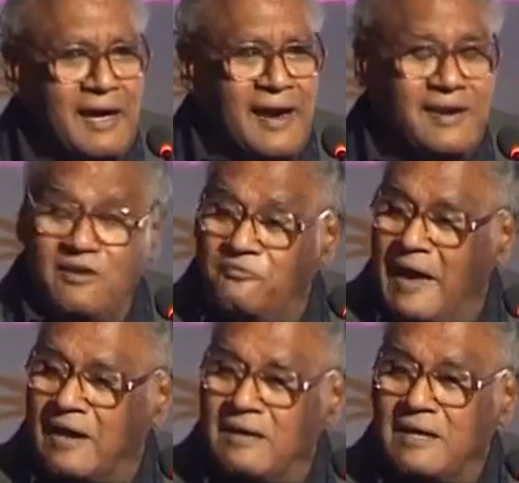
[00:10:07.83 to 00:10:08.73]
And in
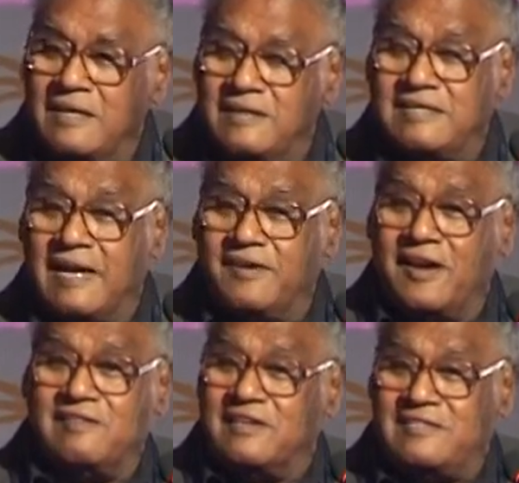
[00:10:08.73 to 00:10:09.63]
fact, These
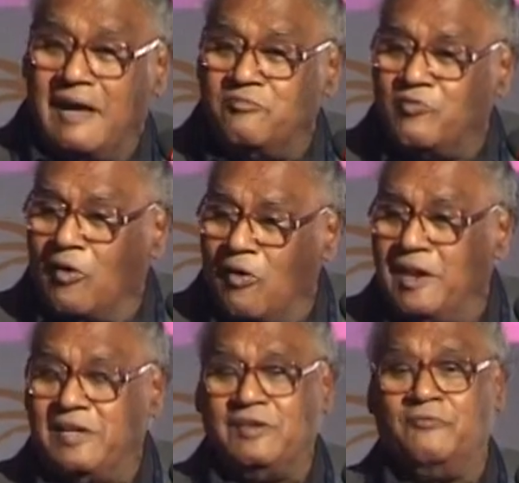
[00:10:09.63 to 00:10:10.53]
entrance exams for all
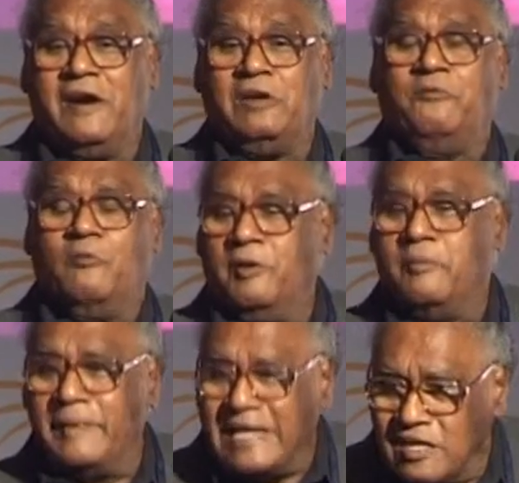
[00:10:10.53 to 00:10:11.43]
these, in fact, if you want to
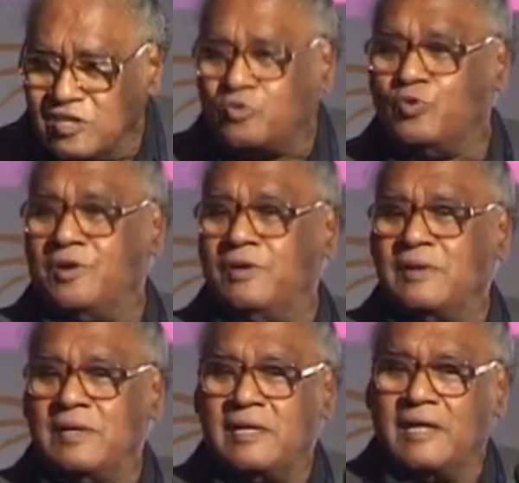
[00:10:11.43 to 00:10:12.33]
be a medical student,
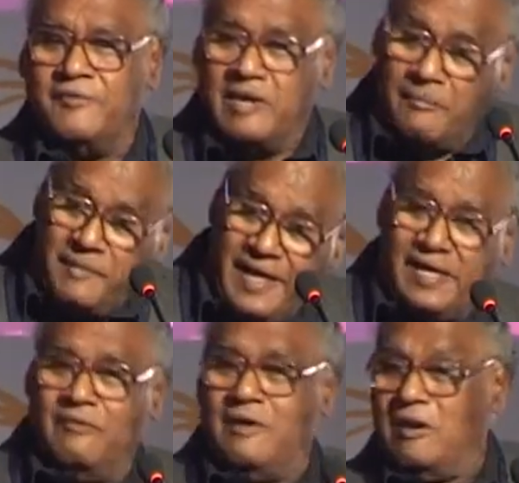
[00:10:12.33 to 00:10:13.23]
MD,
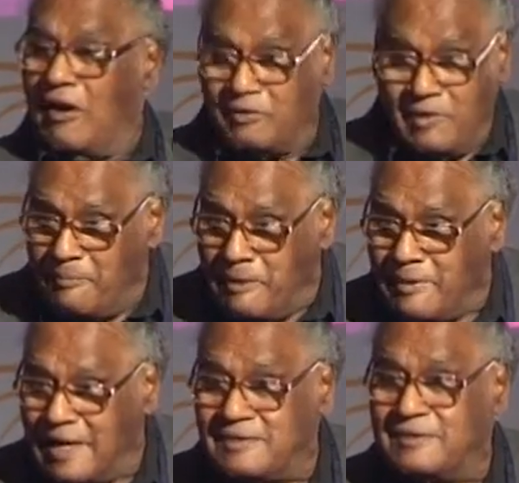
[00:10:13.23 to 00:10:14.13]
even not even
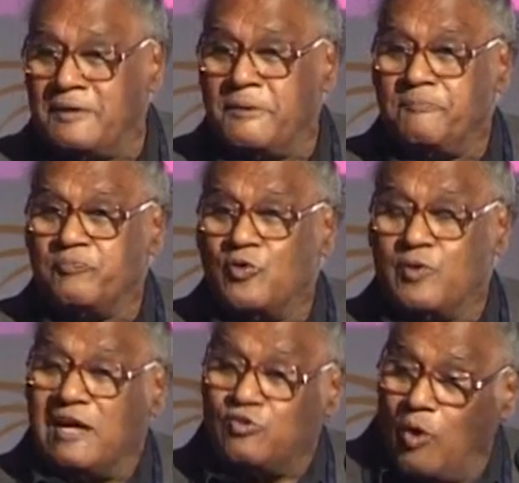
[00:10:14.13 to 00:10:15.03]
MBBS, you
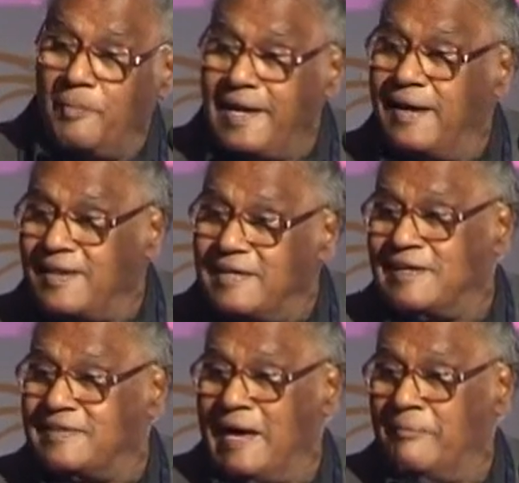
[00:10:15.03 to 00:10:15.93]
take so many
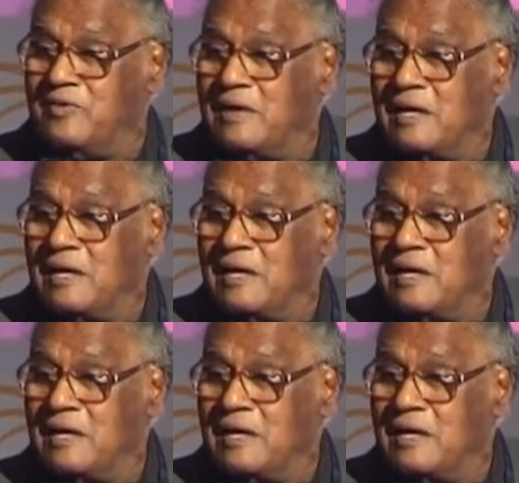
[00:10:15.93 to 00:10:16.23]
entrance exams,